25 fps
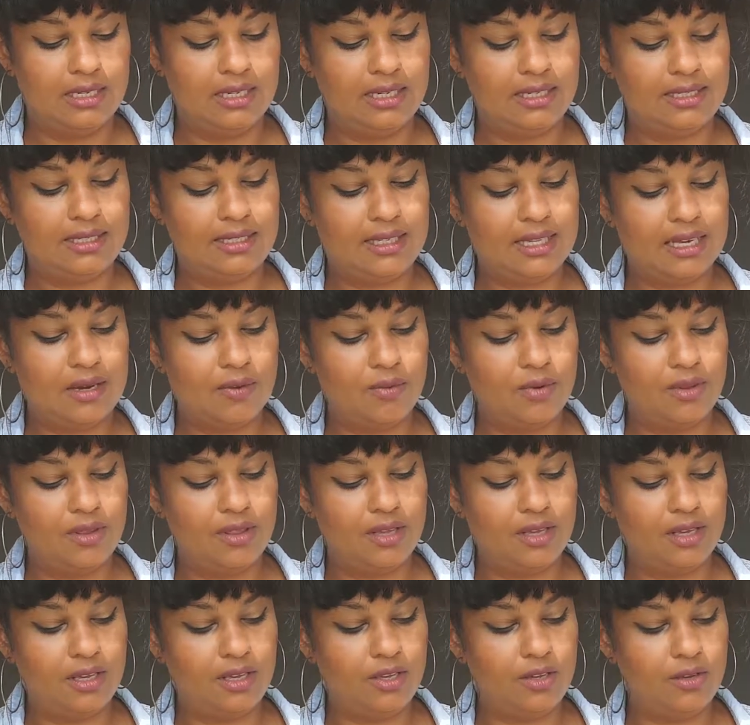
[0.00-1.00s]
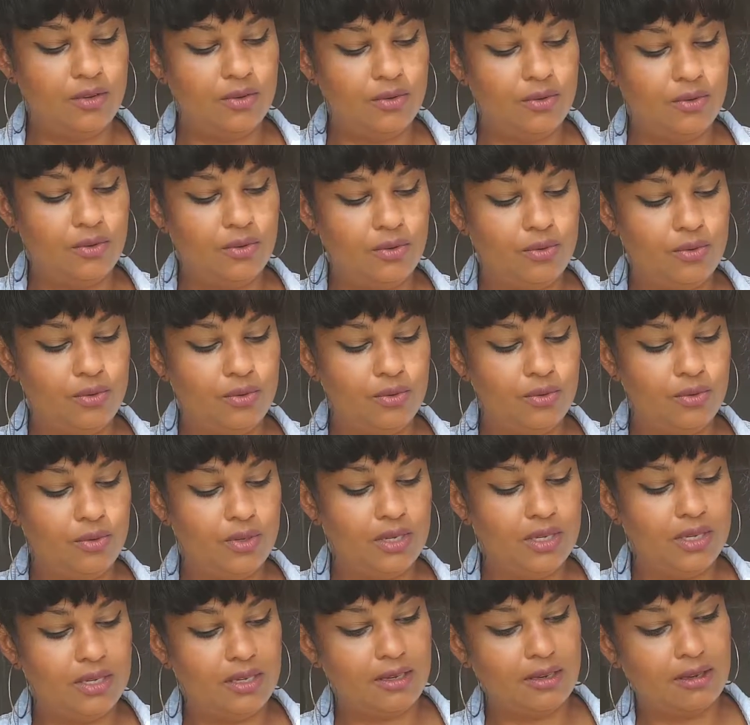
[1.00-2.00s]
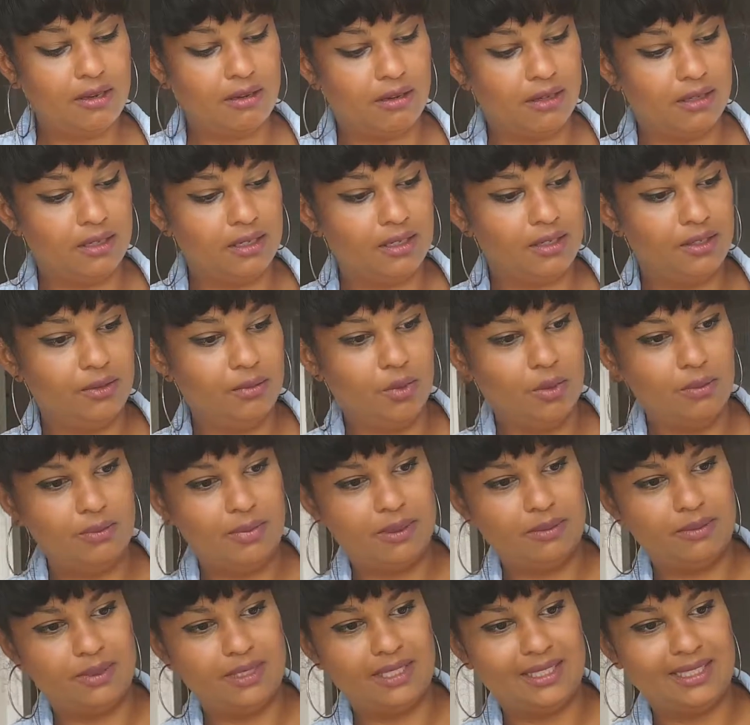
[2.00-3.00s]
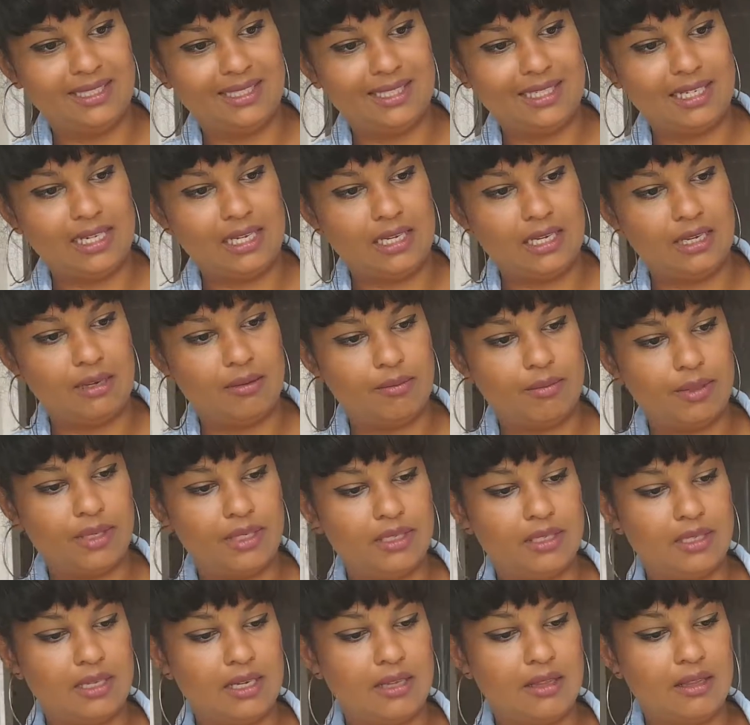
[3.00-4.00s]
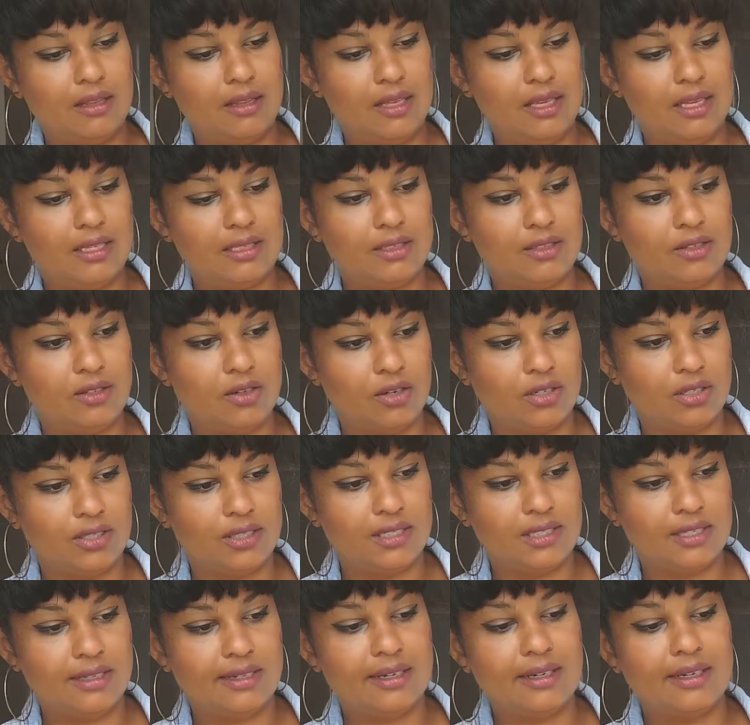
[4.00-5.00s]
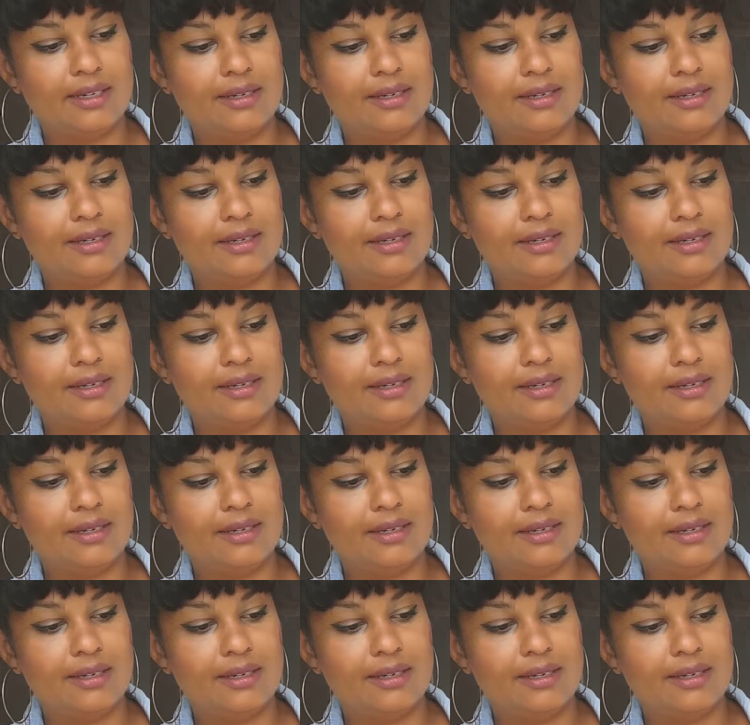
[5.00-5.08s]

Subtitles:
it's that one that you won't be able to see it, but it's got,